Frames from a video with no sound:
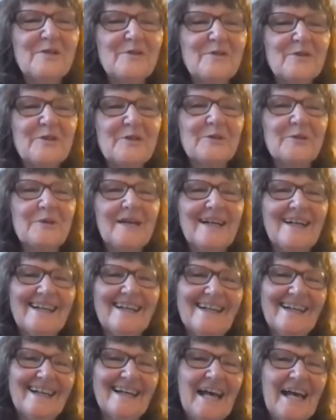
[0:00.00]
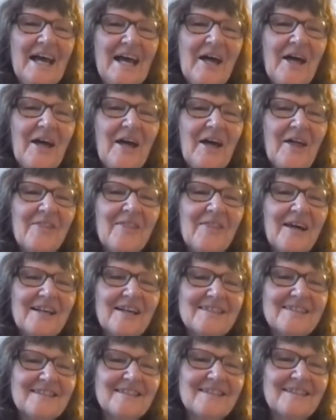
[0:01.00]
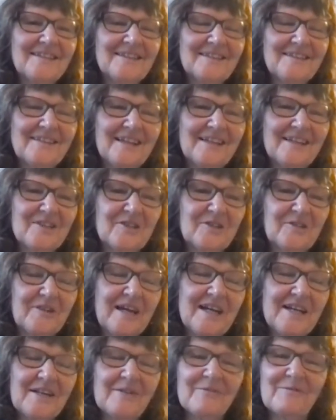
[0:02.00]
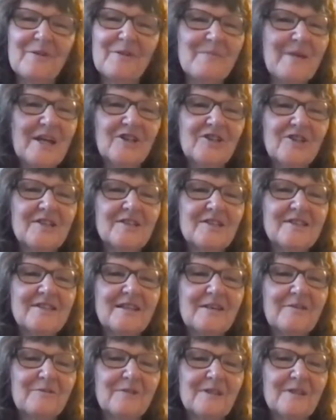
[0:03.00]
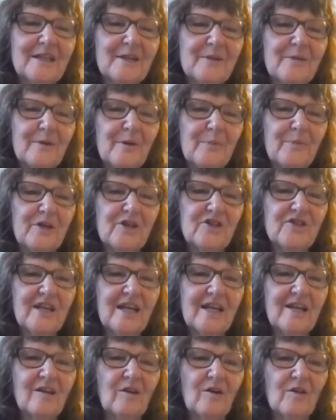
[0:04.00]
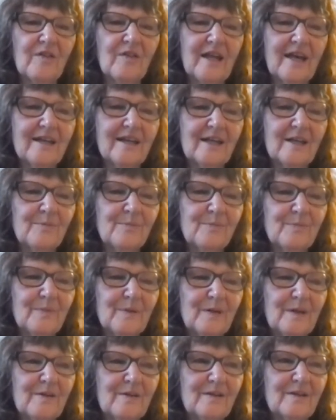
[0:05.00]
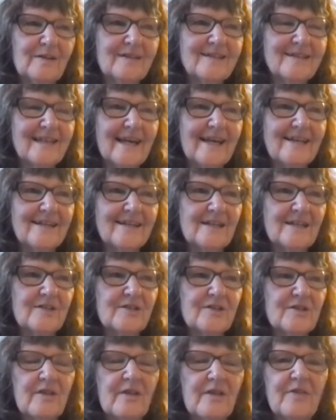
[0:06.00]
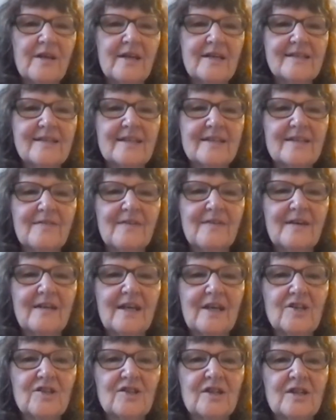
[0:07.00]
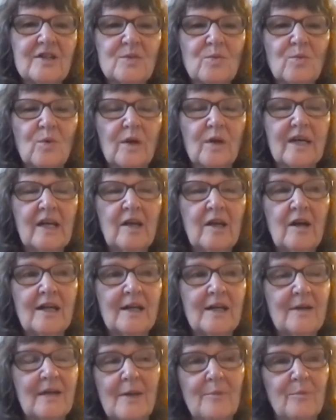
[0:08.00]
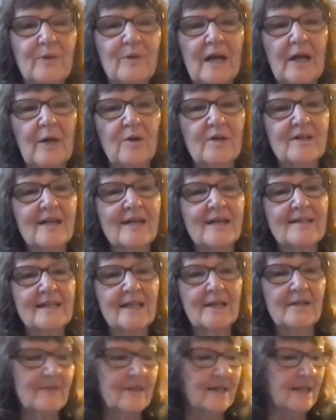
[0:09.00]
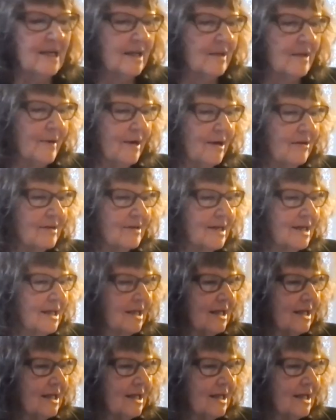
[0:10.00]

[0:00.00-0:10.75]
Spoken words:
do too. That's great information. I really appreciate all that insight into the things that the foundation is working on and prioritizing and thinking about.